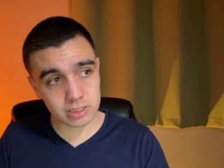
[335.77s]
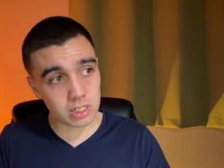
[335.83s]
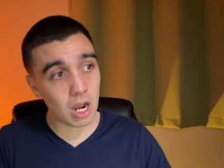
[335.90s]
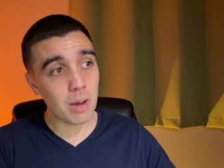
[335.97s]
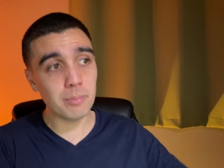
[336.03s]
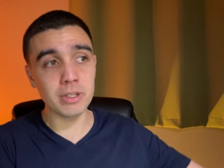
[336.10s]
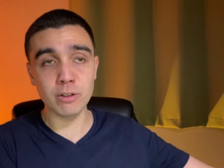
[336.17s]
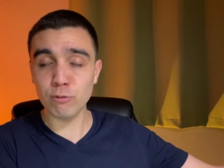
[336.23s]

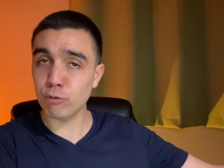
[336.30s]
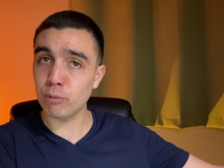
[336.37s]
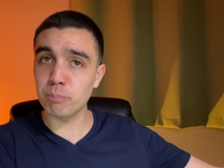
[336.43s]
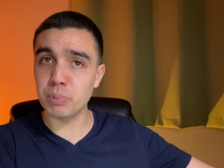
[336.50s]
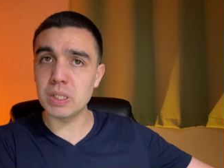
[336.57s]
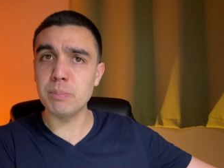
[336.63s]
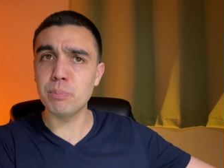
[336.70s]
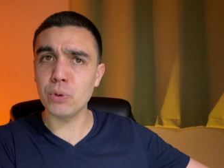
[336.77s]
coming from
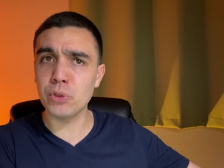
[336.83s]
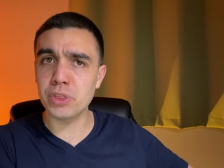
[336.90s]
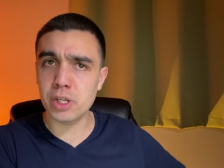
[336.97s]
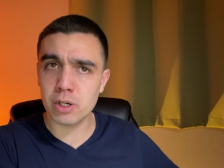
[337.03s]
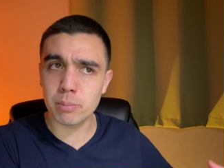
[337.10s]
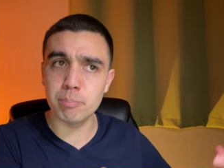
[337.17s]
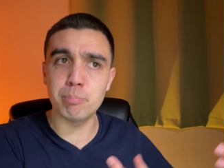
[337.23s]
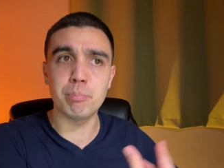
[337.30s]
people that
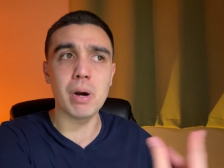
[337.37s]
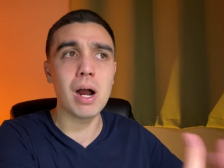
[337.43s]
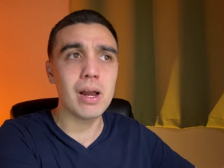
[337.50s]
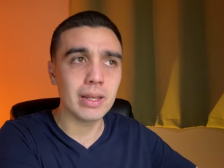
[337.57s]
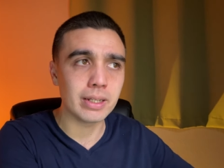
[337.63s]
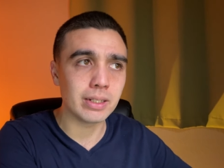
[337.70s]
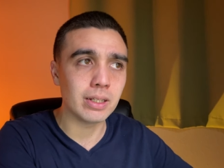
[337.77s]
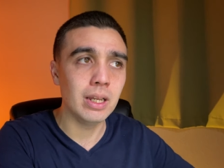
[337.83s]
are
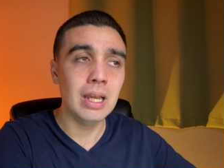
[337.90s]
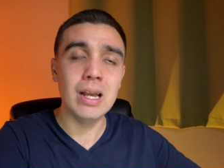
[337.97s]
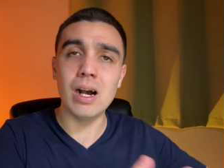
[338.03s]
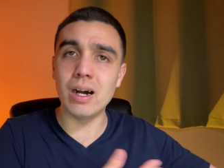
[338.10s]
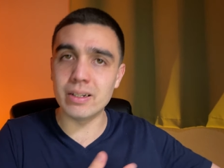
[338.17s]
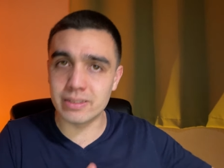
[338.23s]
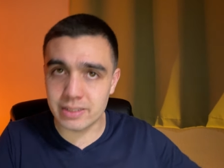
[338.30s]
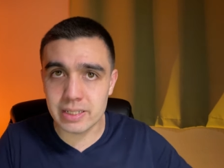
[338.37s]
buying
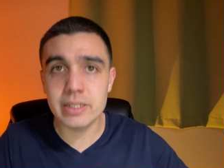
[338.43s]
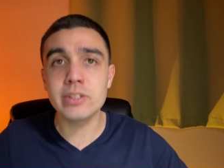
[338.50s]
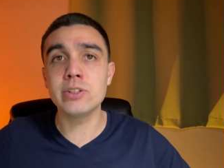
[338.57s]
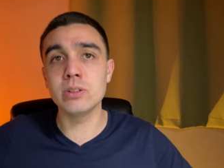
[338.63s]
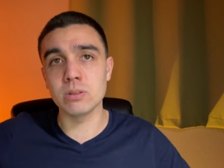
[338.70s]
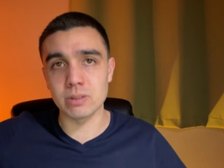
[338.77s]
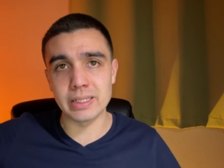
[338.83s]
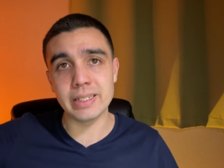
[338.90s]

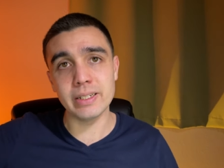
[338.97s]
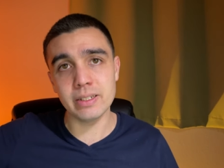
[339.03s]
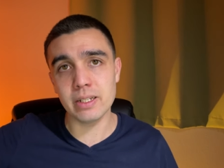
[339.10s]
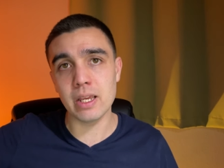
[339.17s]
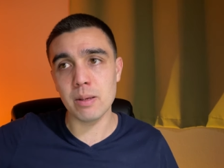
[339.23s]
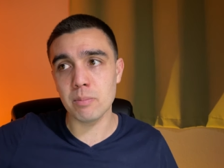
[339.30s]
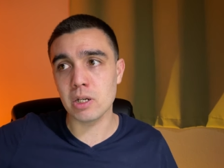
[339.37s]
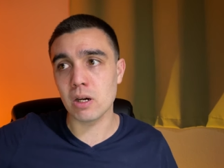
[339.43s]
additional
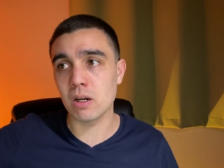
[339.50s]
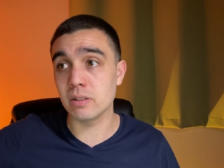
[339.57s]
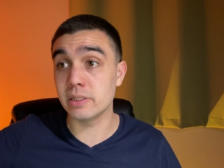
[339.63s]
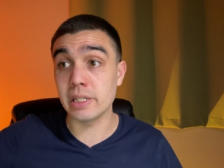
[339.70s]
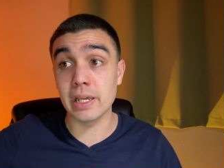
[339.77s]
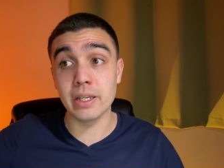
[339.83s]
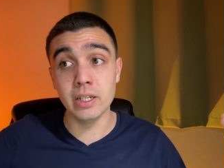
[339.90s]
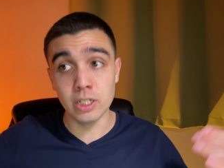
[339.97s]
in-game
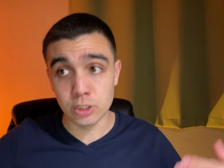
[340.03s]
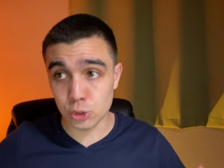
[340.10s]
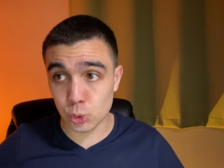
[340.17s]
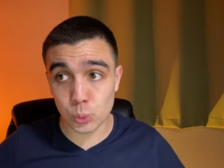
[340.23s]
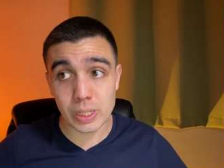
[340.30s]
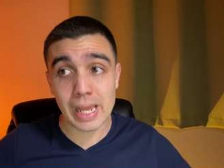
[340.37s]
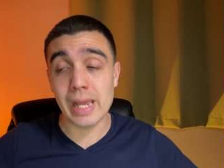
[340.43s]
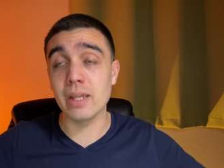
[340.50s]
content to
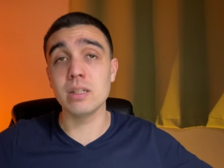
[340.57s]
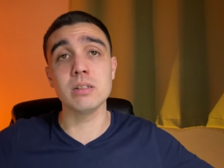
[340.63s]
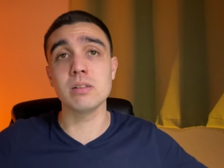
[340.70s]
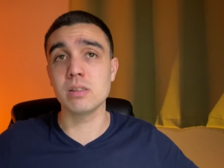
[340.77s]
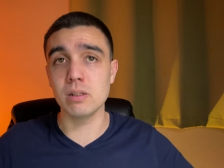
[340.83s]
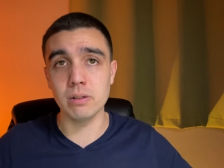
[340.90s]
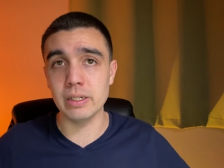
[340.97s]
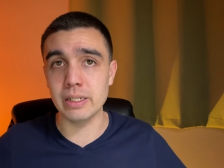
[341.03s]
enhance
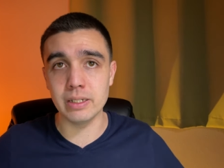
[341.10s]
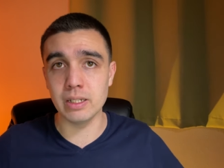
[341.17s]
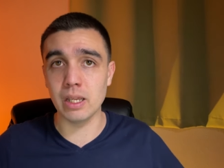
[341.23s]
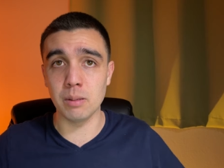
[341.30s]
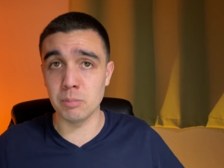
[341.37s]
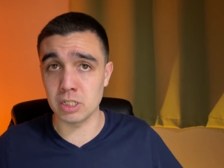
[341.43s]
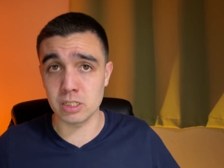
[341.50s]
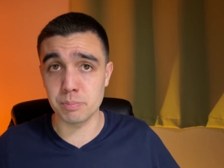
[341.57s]
their
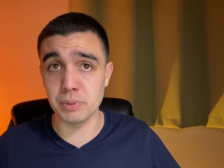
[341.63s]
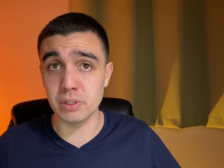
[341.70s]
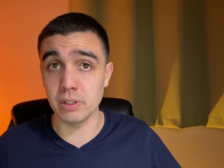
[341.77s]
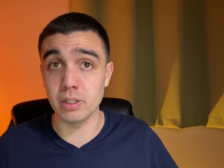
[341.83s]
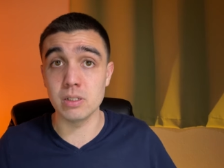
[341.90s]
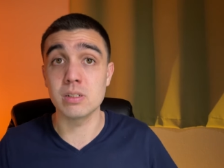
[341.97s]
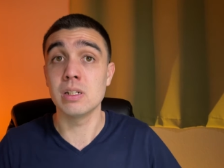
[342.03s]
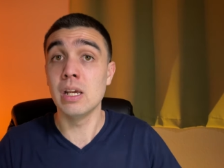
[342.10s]
in-game
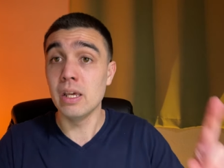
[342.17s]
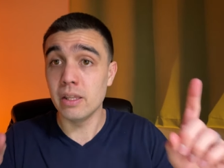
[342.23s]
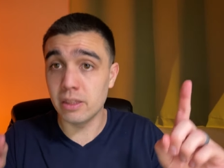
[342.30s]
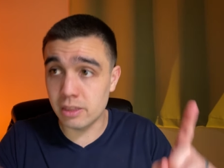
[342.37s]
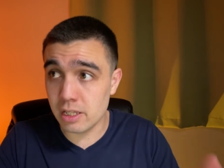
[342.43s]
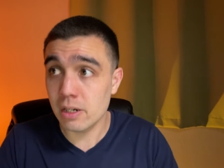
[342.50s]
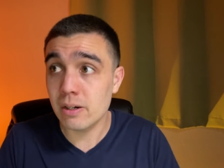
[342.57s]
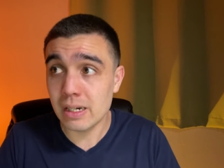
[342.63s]
experience.
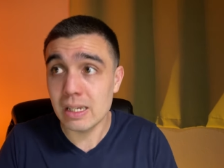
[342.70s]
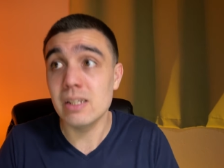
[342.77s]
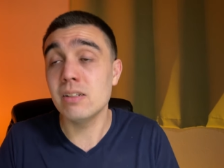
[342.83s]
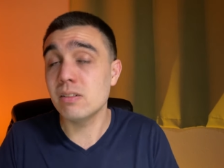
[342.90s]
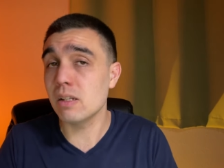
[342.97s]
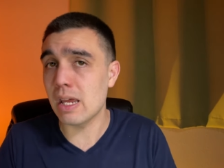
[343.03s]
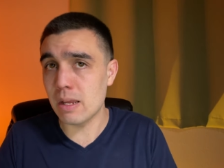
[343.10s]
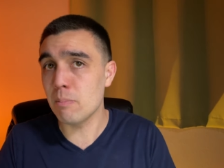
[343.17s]
There
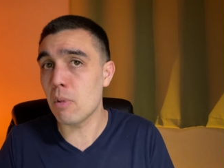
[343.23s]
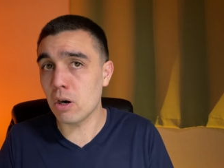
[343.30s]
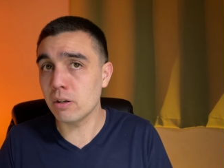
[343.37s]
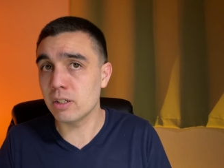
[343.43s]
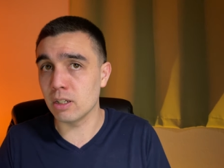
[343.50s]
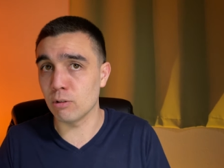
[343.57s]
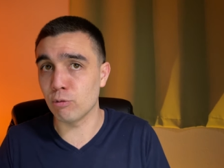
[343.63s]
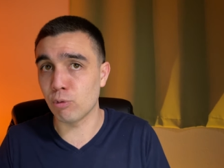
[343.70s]
is a
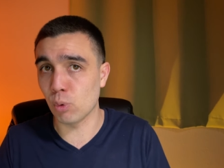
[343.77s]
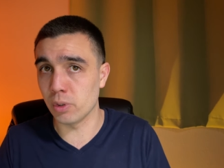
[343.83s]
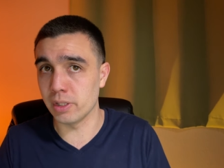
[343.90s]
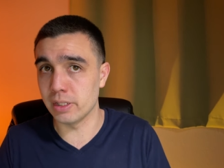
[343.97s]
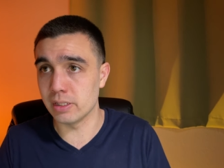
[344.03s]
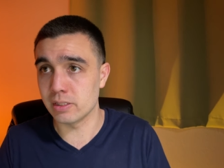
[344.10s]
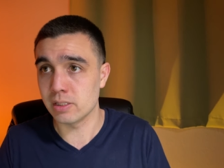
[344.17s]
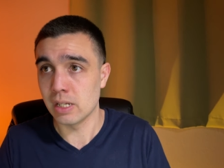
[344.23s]
market for
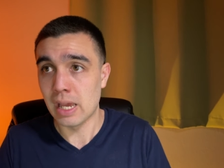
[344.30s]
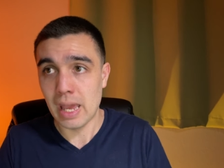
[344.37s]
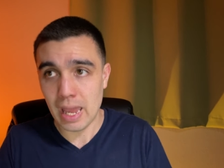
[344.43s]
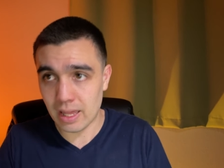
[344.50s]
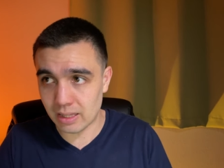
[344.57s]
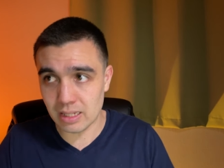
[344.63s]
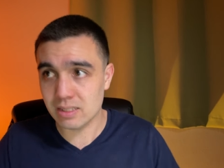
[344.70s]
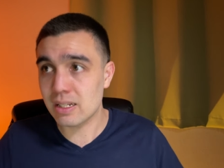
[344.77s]
this,
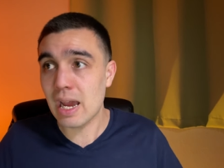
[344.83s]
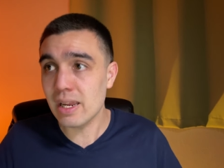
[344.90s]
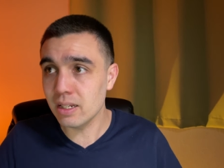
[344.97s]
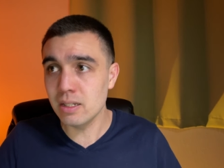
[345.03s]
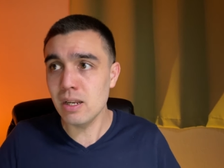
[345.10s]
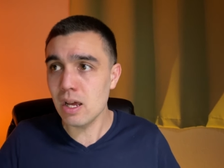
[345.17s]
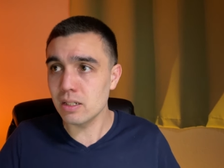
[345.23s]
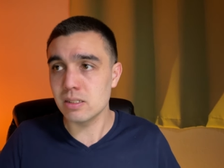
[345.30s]
and that's kind of
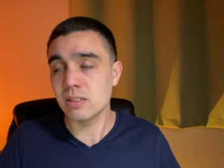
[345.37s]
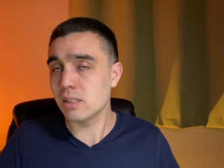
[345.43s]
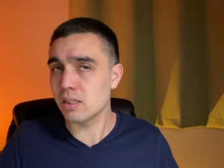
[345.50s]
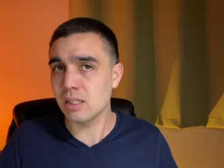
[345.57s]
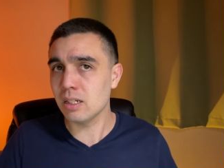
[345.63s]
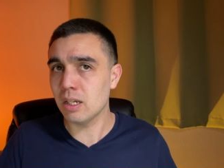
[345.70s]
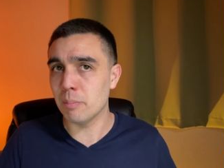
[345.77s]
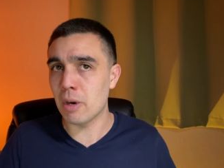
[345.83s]
nuts to
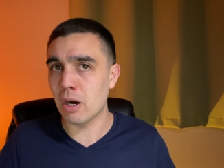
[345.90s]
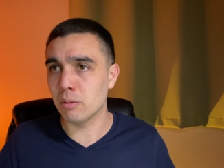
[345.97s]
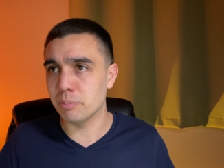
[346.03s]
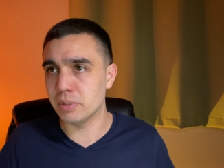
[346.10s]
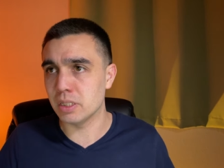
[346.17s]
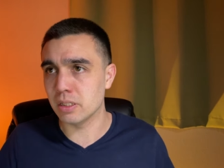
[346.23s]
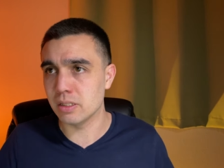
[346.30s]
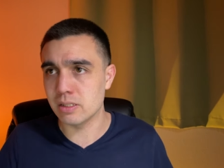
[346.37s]
think about
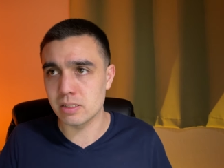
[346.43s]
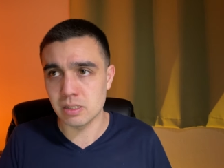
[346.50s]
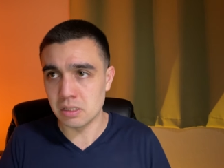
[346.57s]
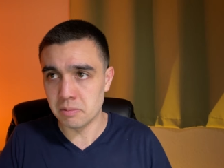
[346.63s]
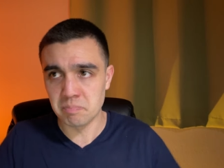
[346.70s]
because